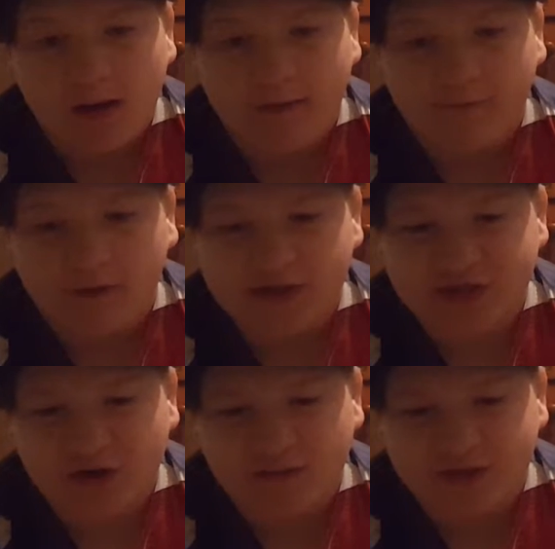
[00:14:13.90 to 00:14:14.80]
I've only
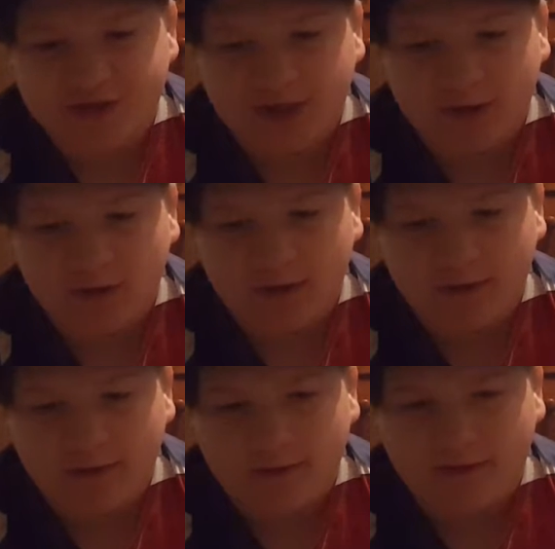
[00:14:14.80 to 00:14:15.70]
started this channel
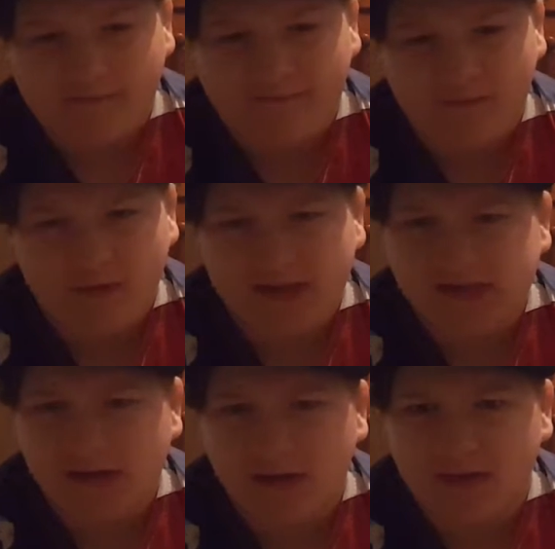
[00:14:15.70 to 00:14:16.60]
like a few weeks
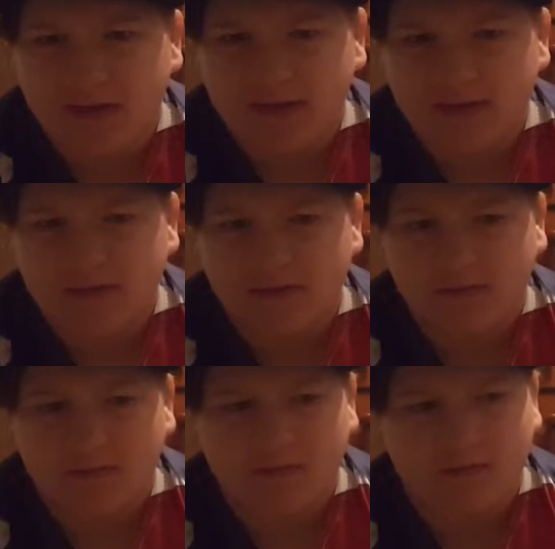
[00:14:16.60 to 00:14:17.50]
ago, I think.
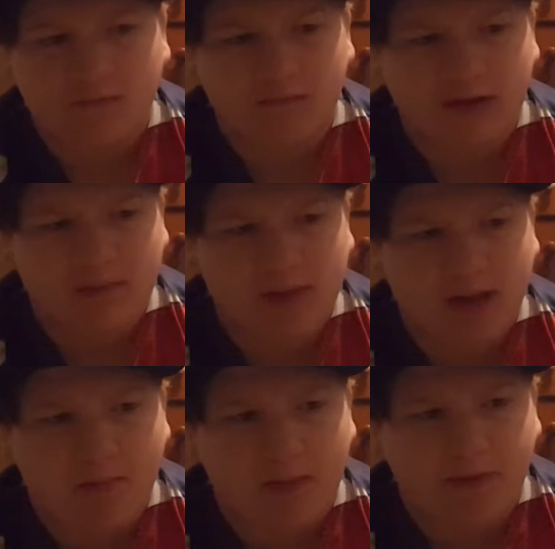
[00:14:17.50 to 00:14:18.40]
Oh, maybe
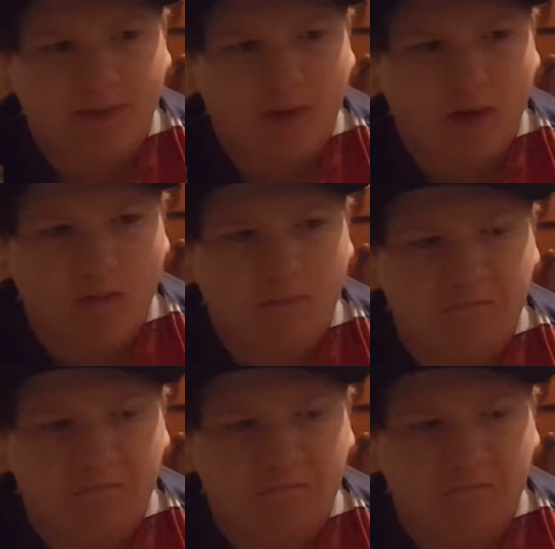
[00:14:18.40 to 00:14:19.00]
like a month ago.